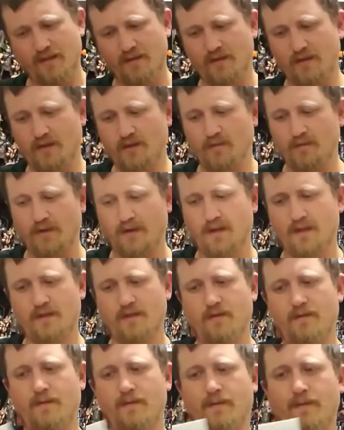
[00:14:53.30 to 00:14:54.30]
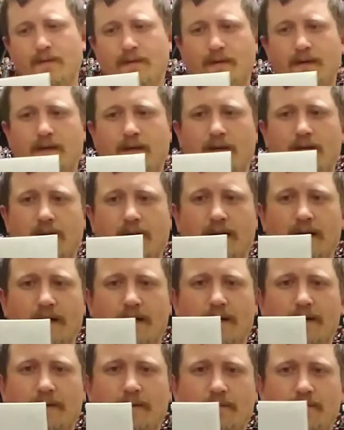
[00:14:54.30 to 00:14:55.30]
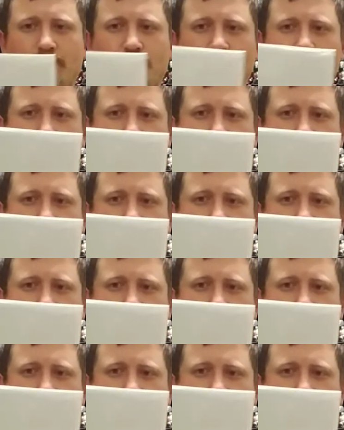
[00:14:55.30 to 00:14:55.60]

excuse me guys. Um,